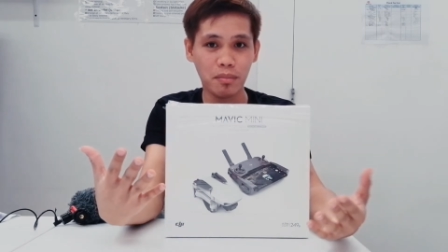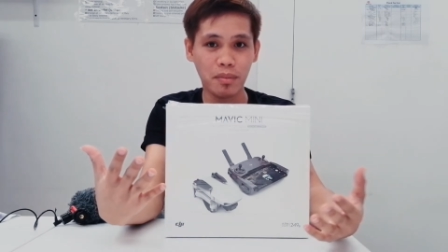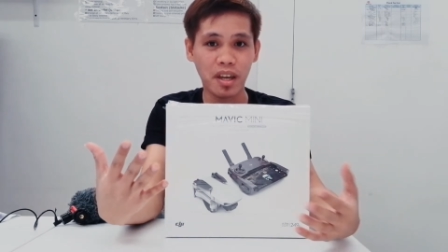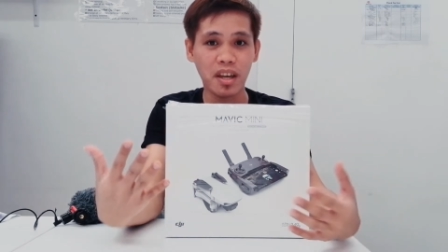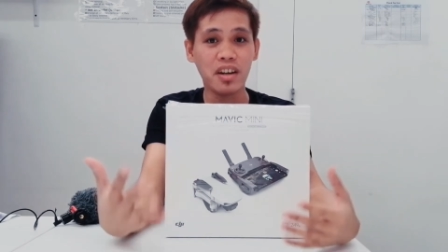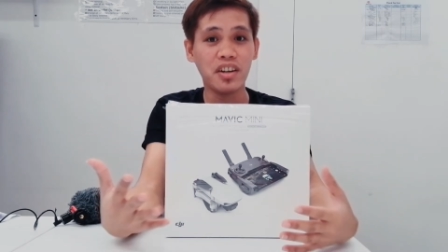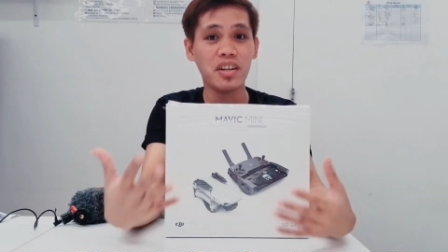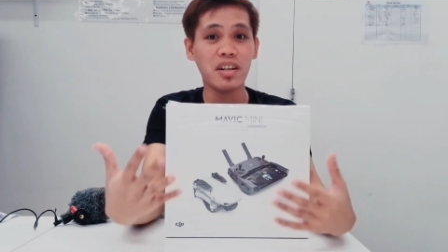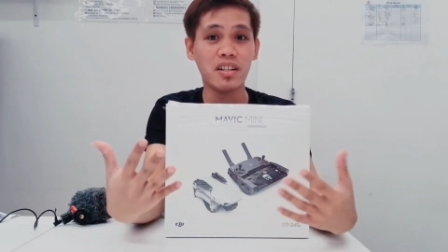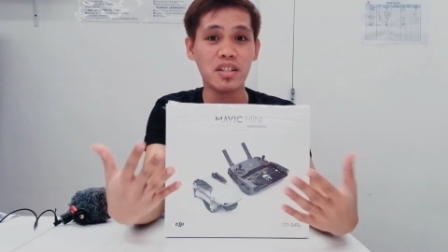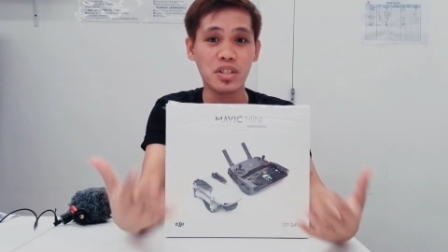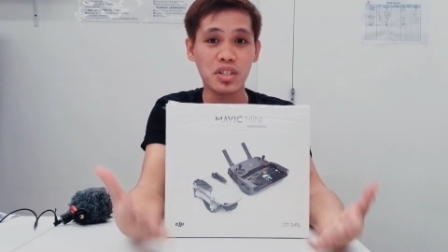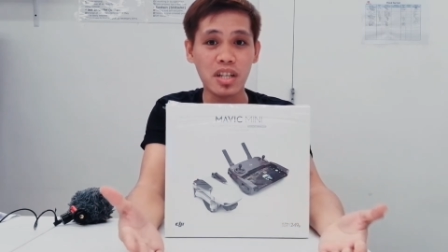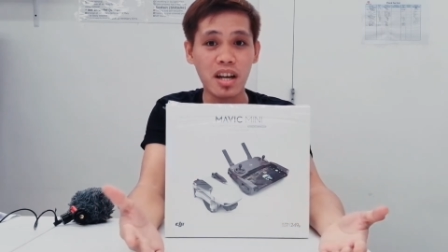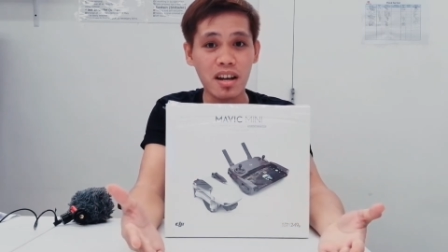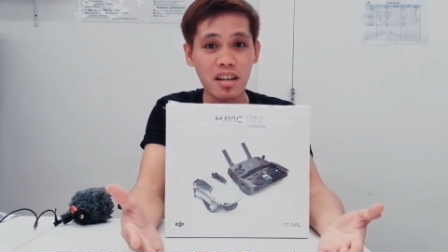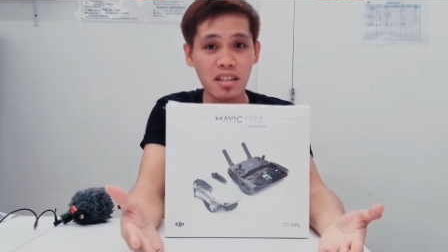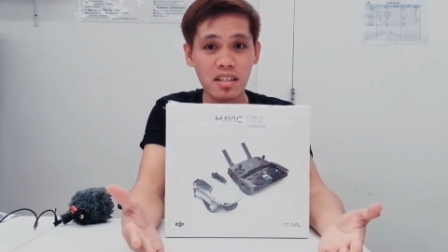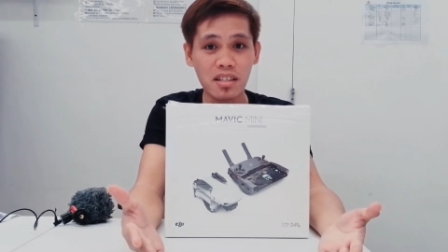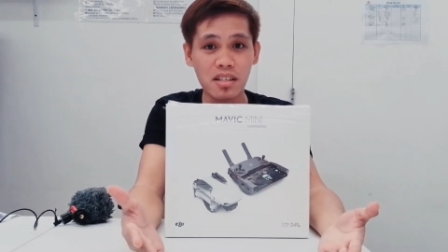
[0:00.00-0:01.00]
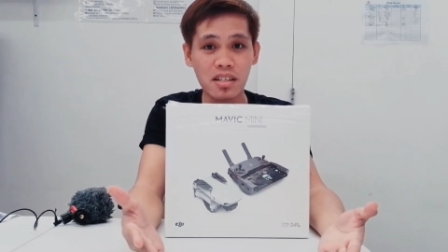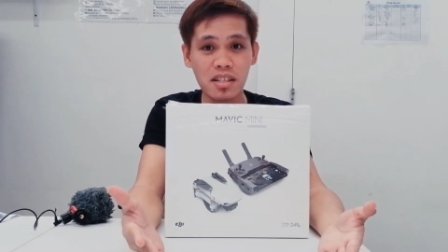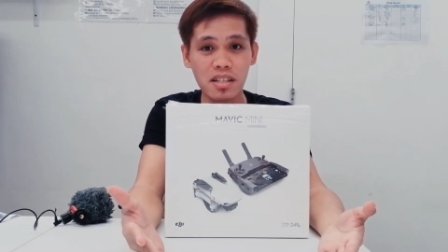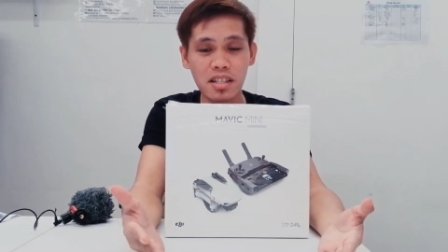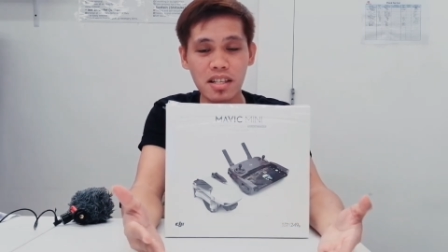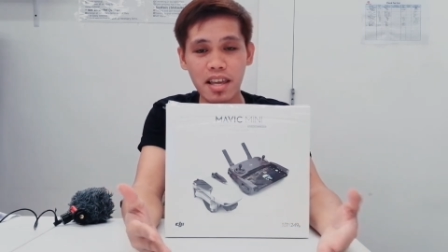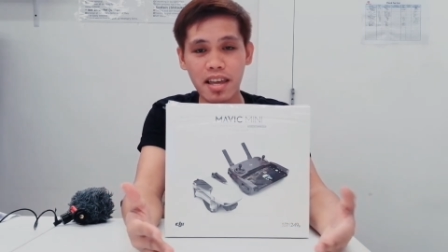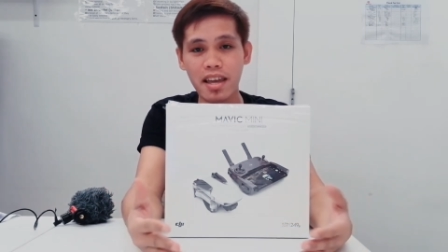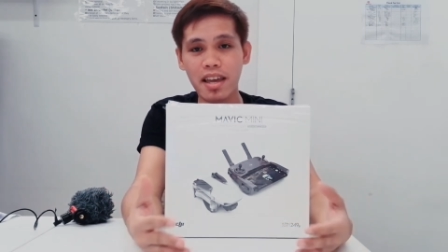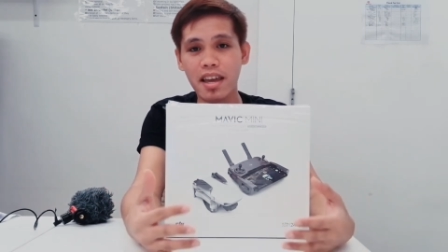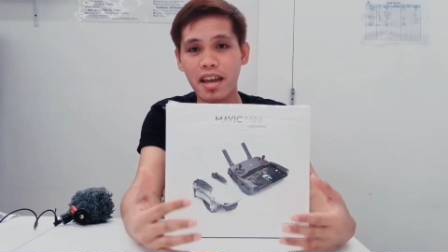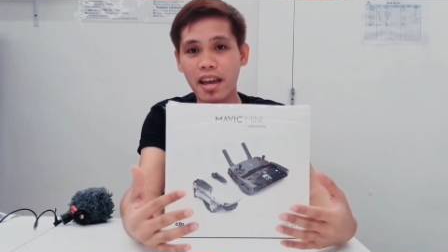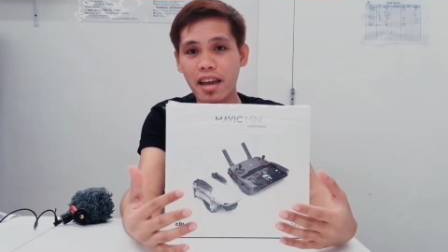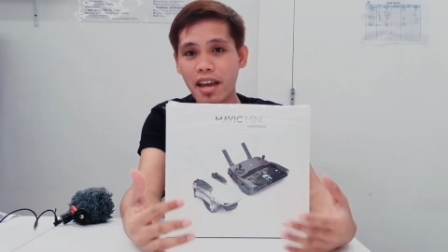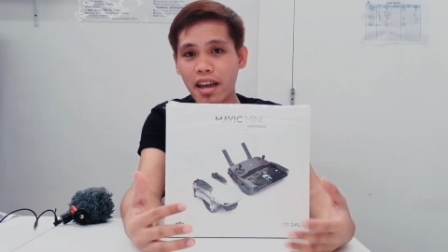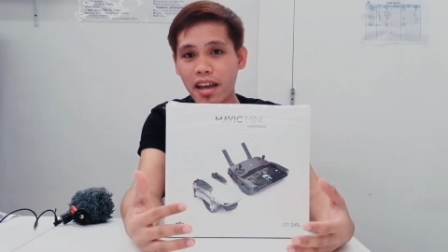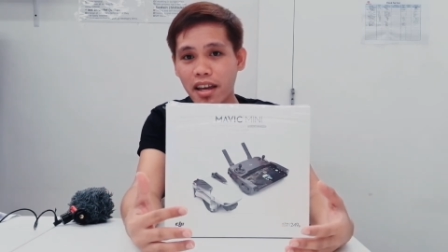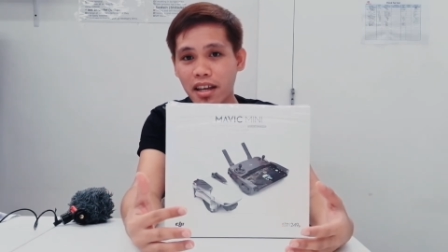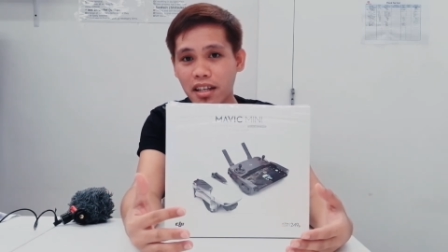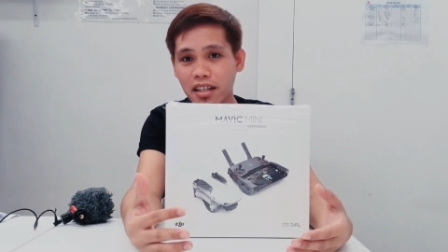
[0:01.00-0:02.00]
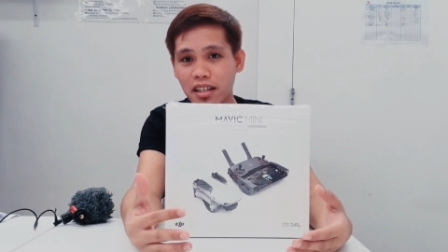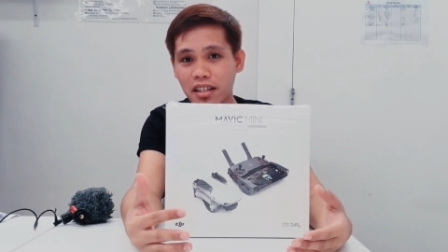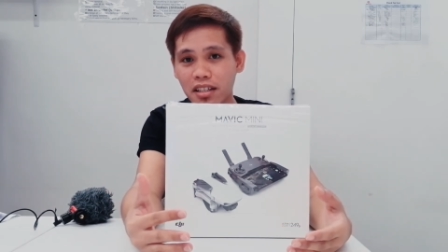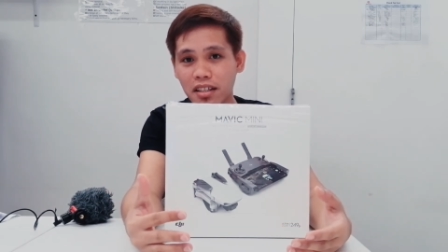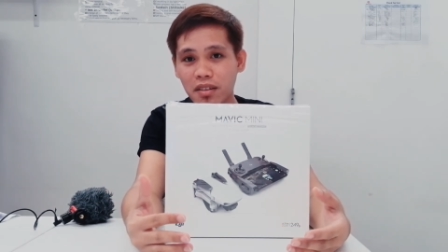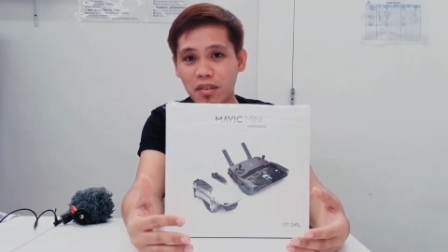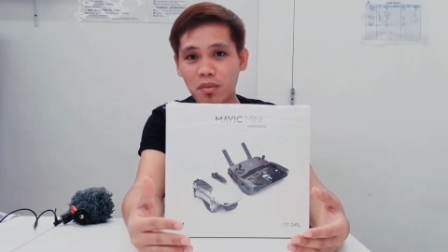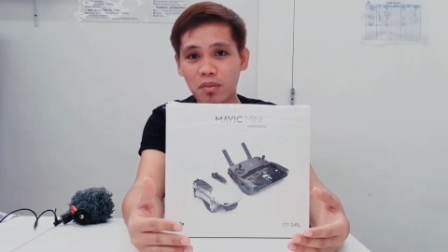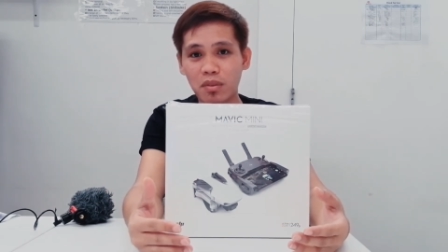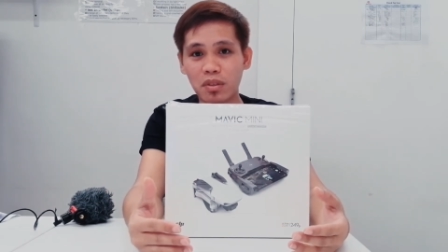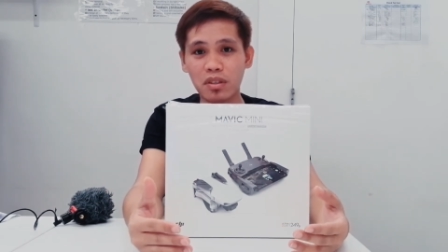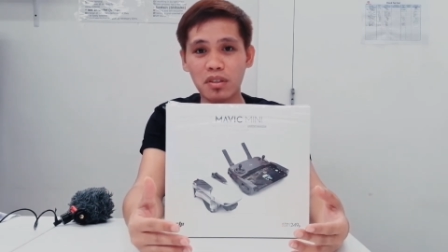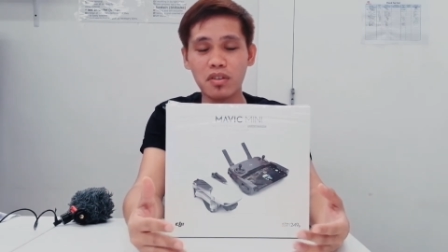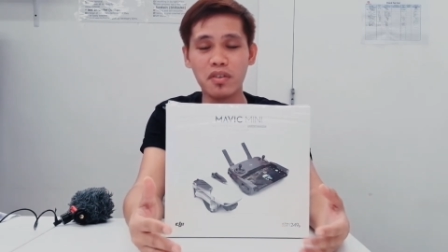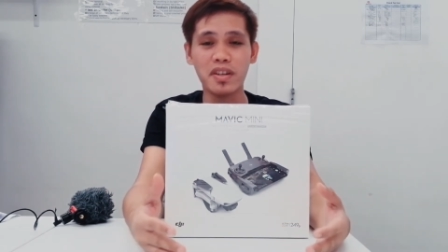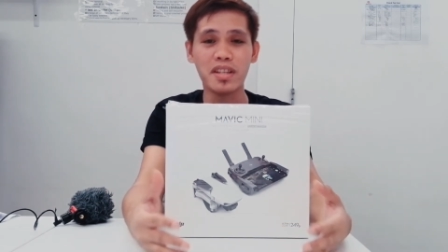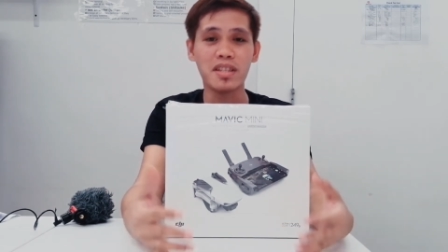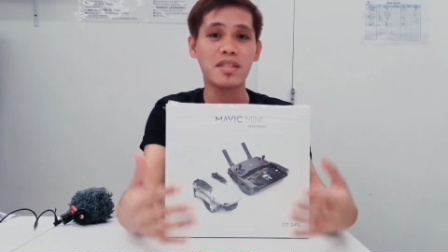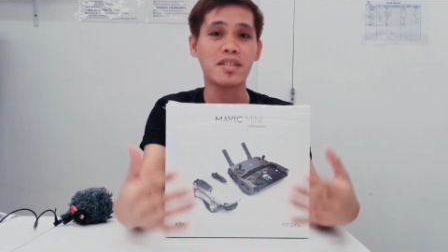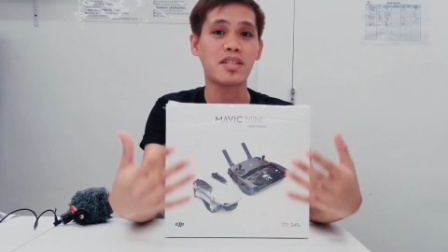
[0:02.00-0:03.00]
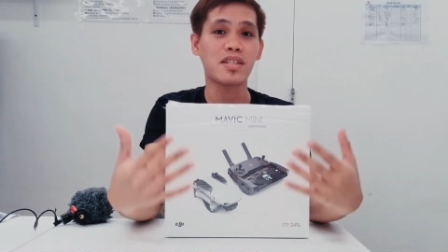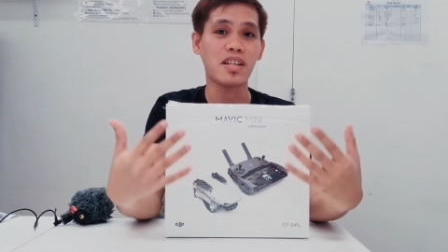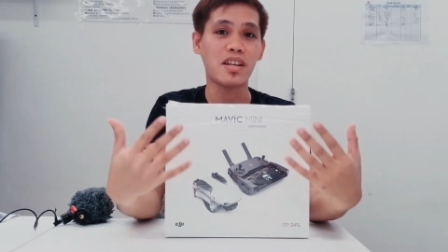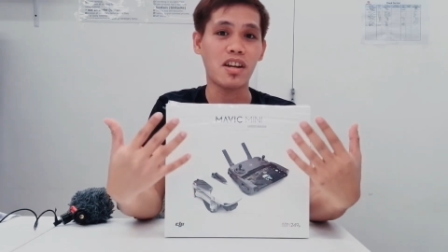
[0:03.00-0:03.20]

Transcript: aerial shots, and it's